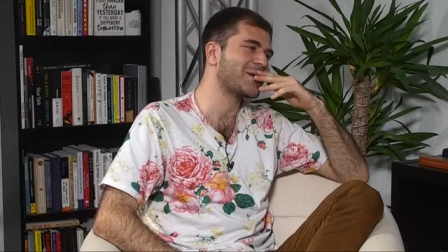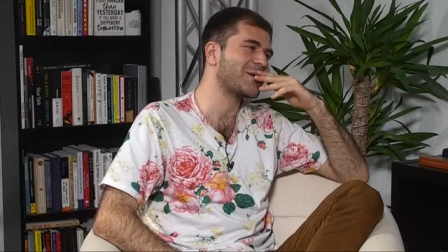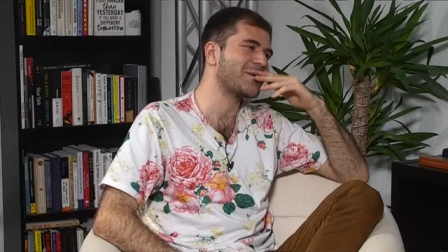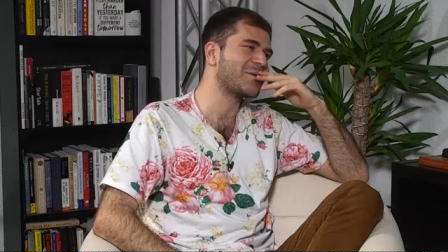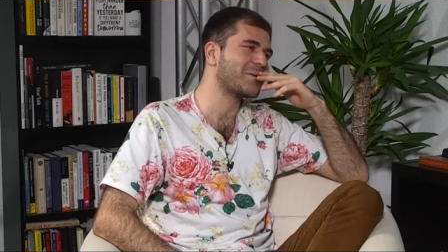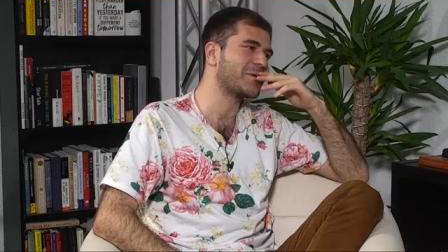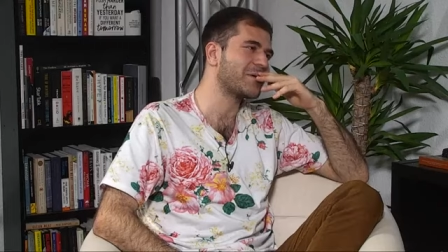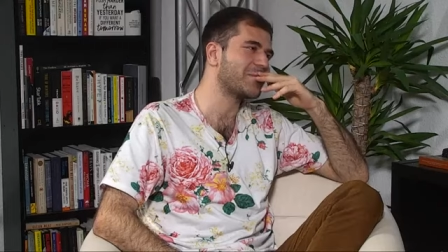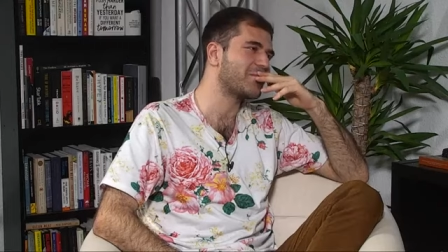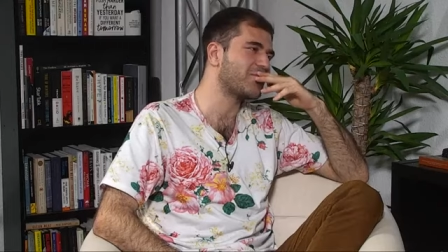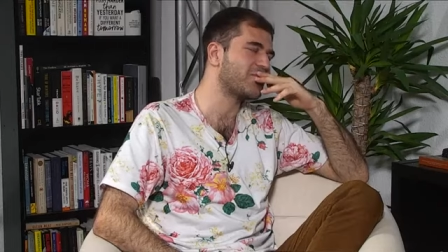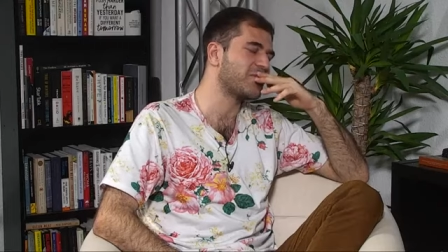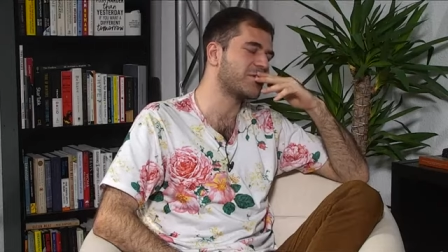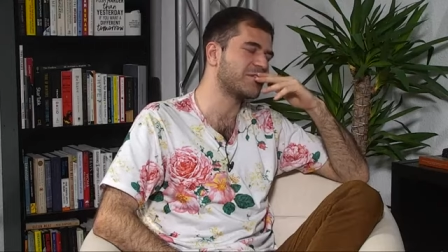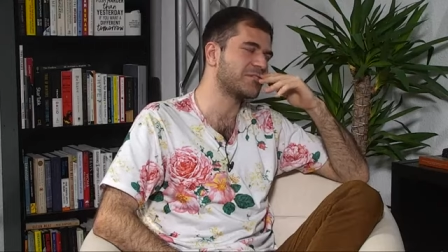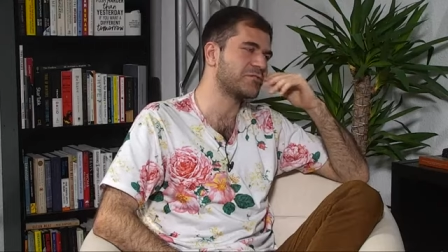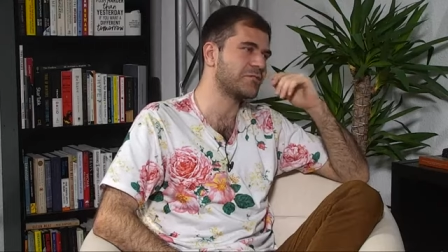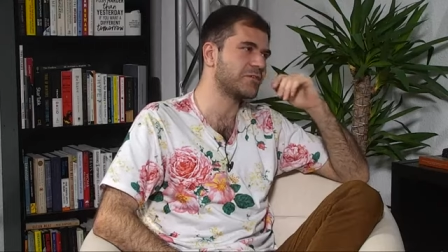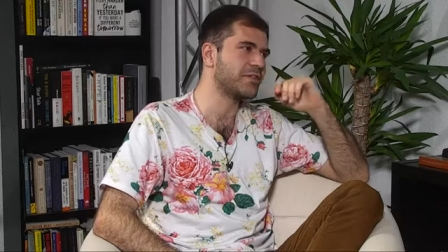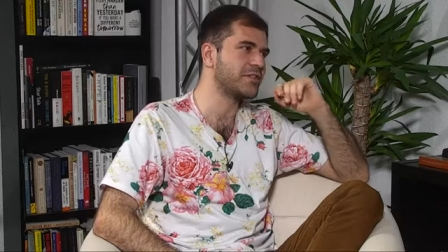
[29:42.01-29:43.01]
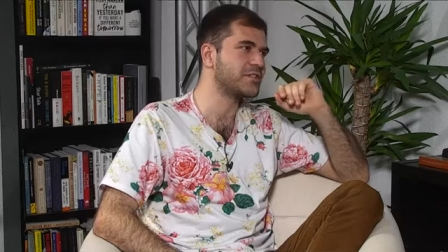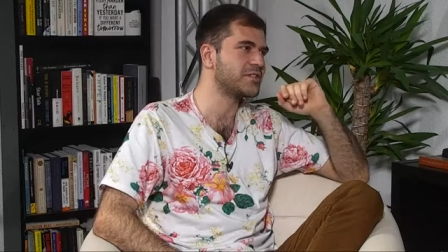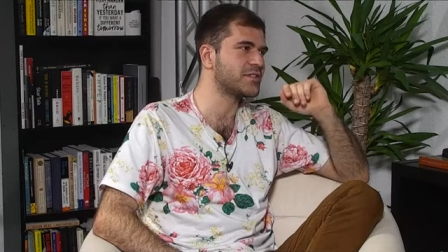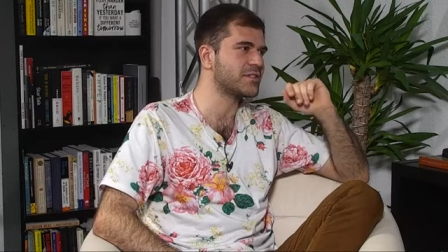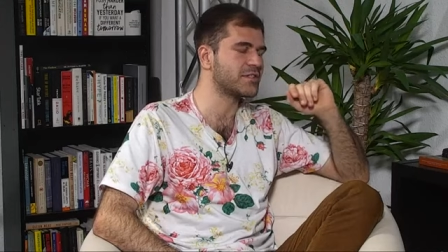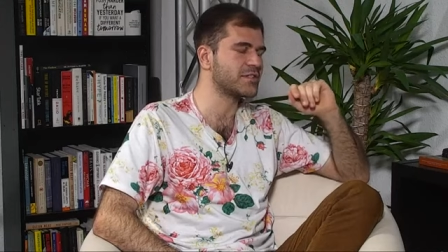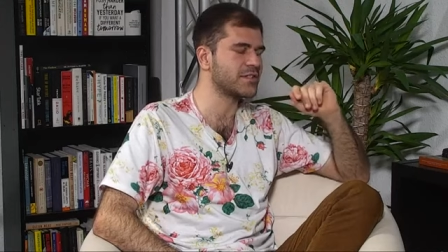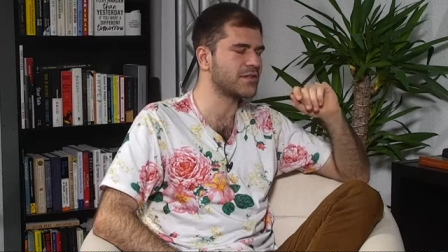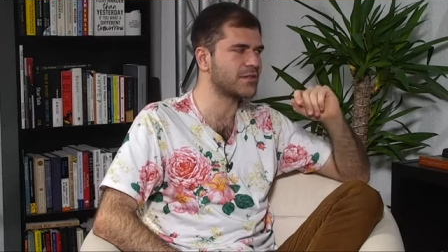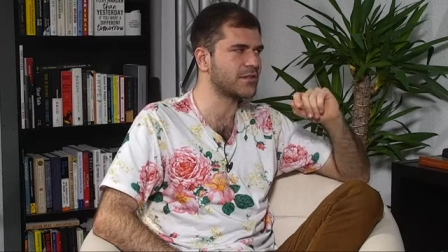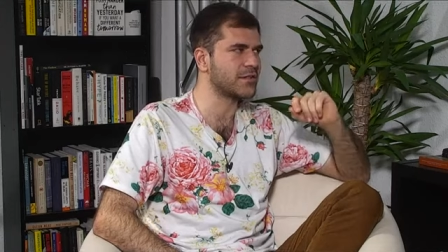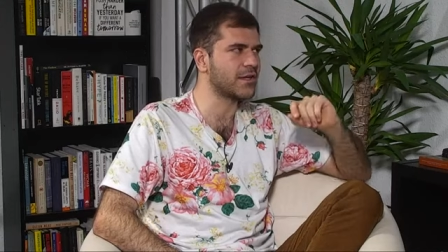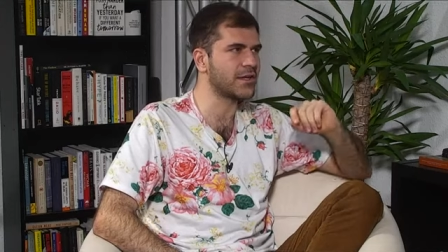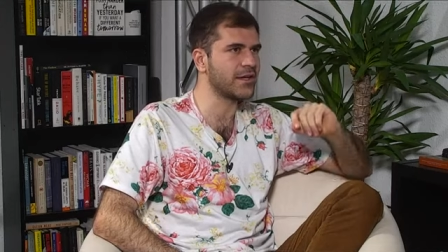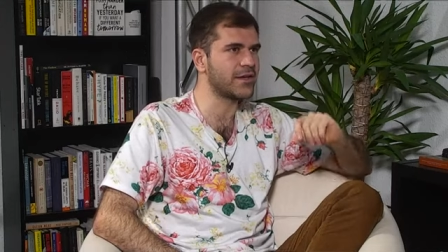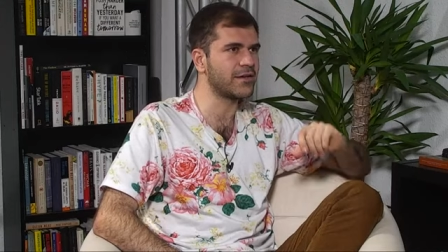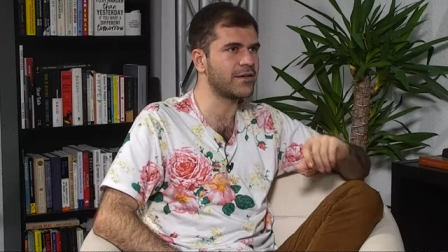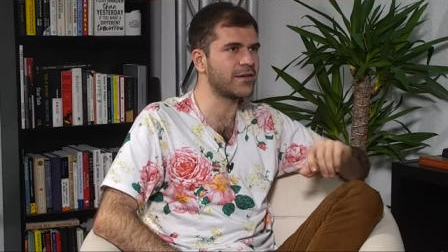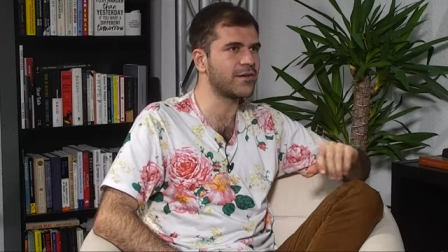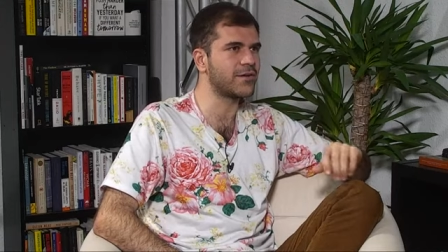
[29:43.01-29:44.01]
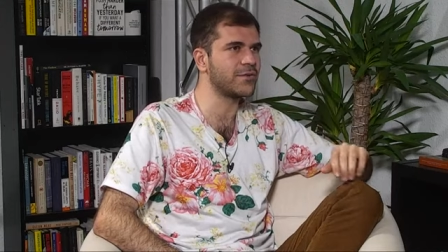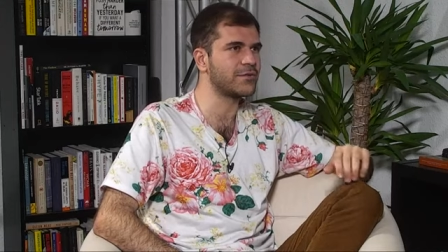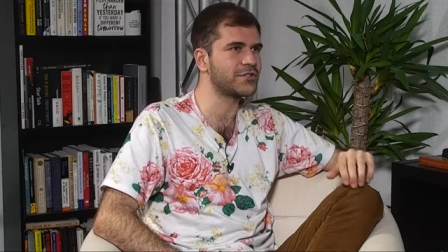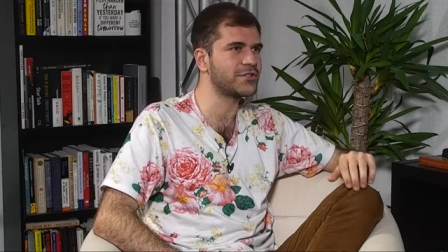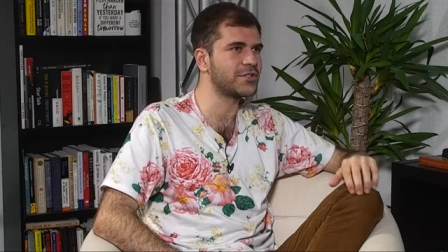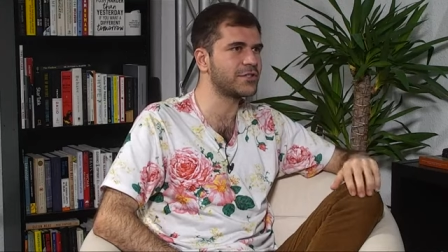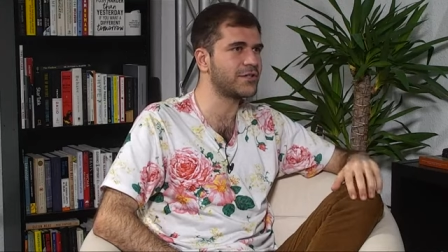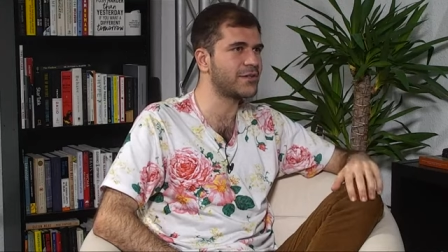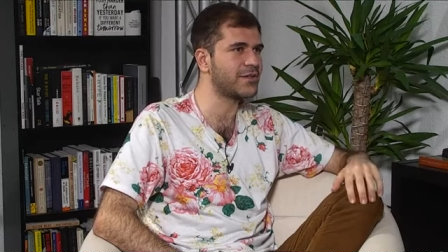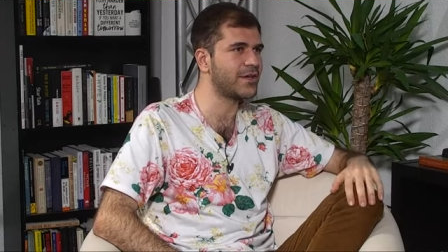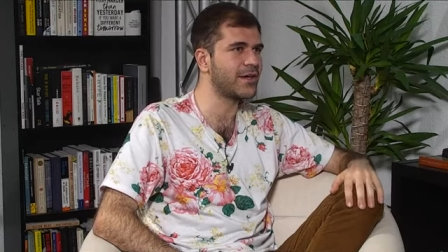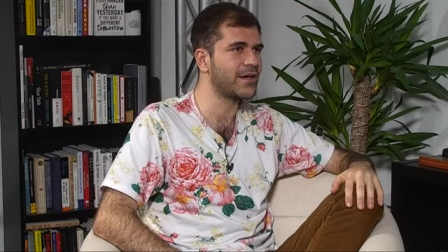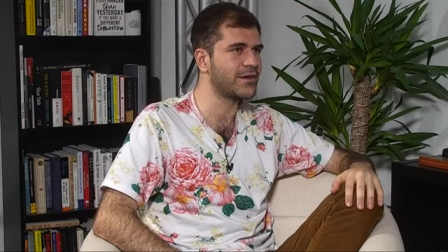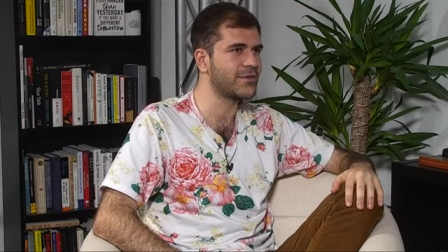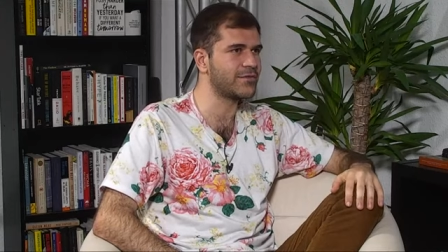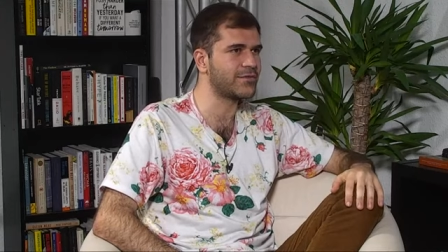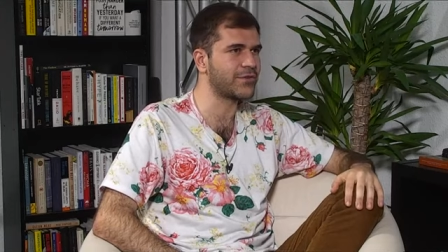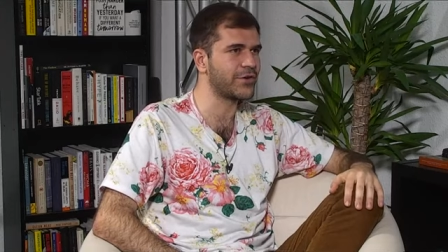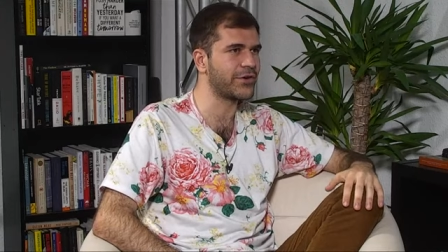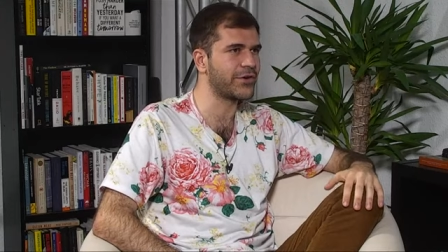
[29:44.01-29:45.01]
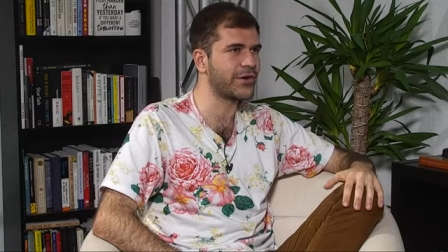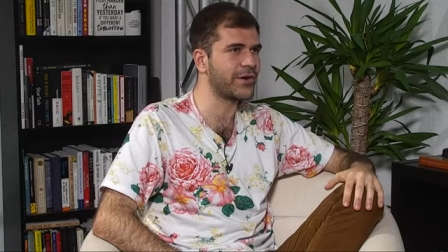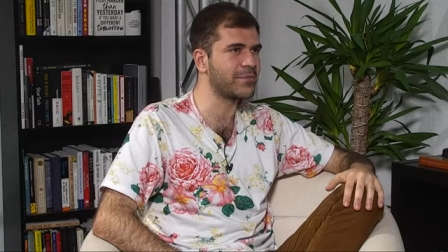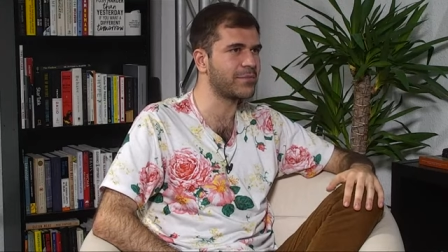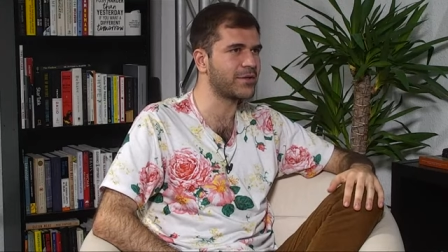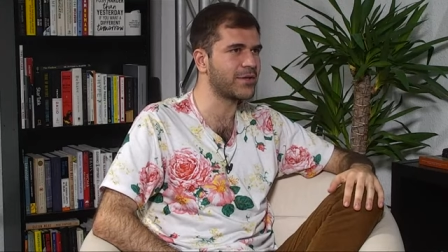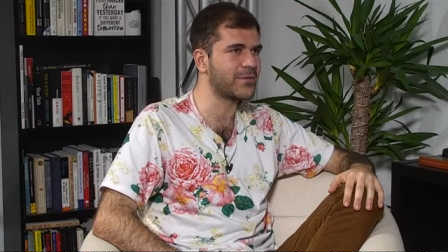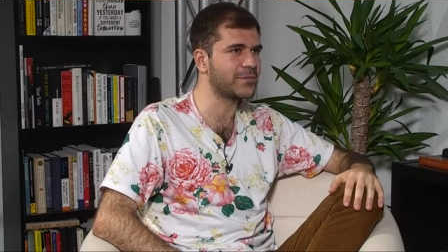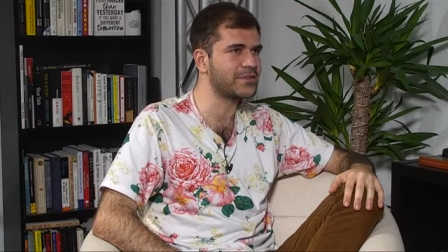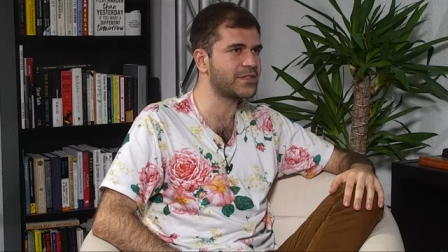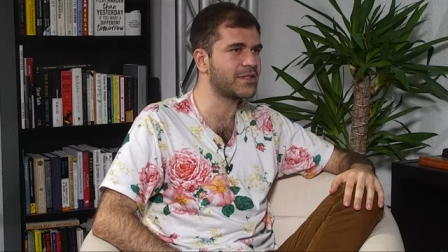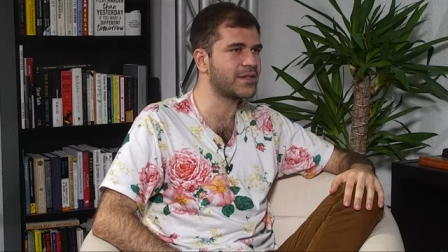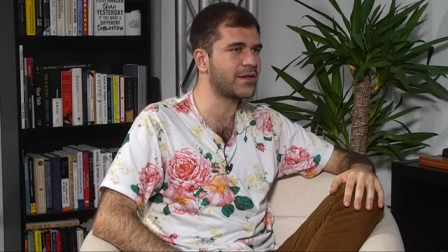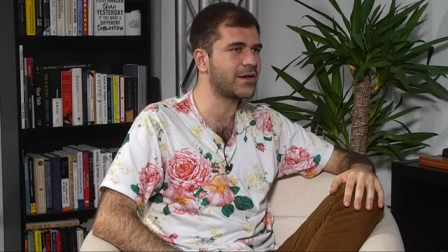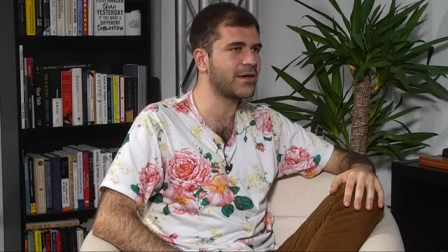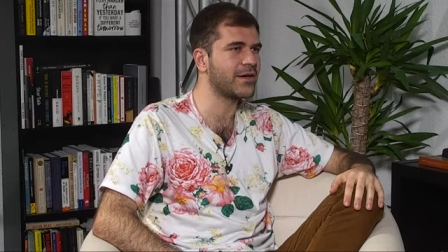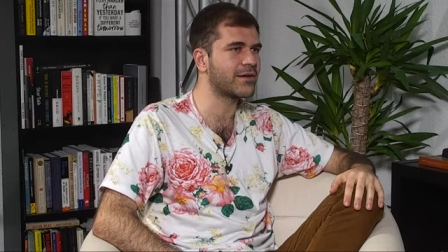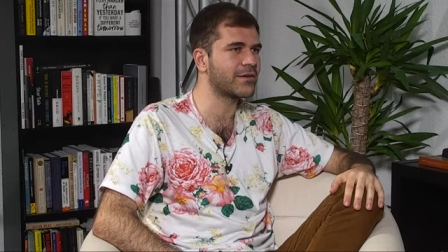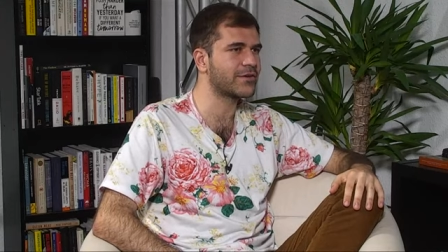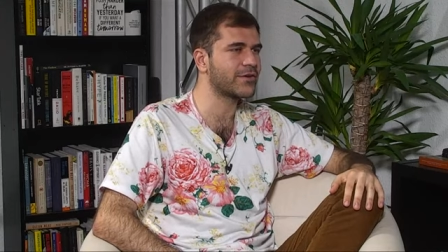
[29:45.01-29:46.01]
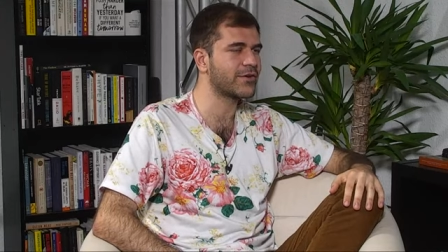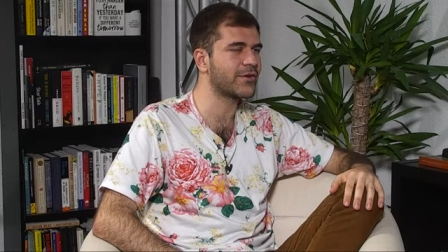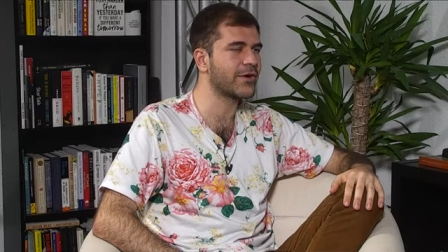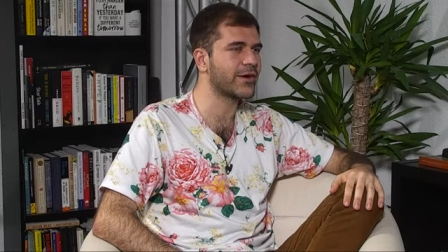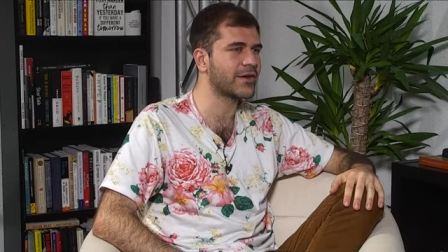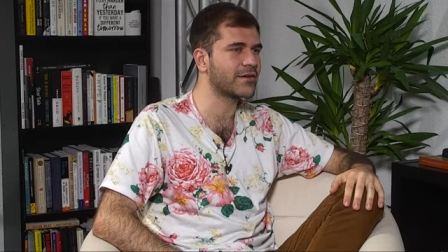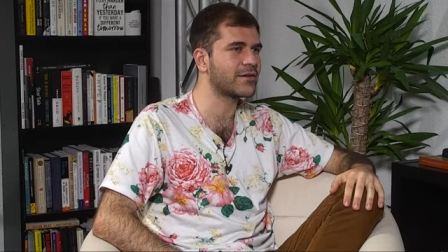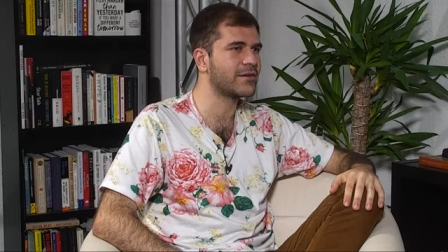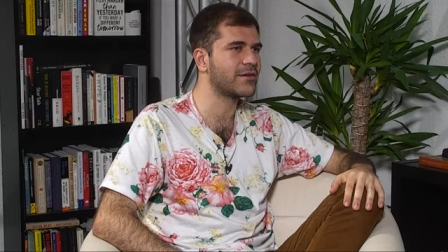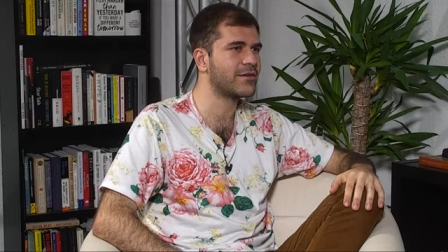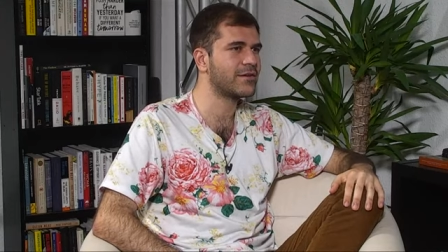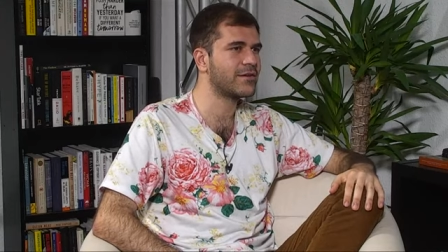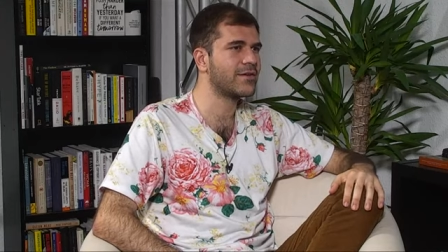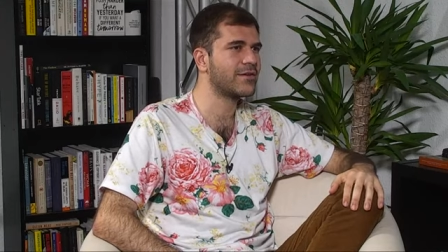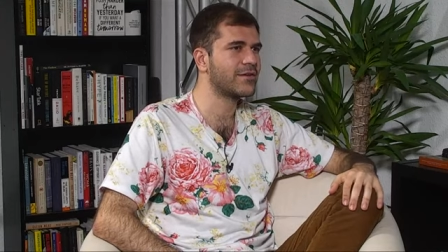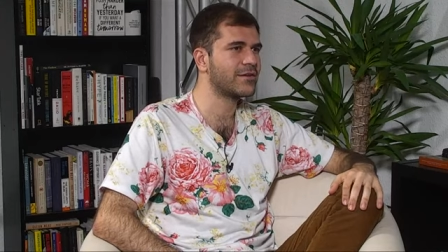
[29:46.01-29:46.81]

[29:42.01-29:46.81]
go get more trees and sunlight and ocean. Yeah, for your epilepsy. Yeah, correct. I can't say you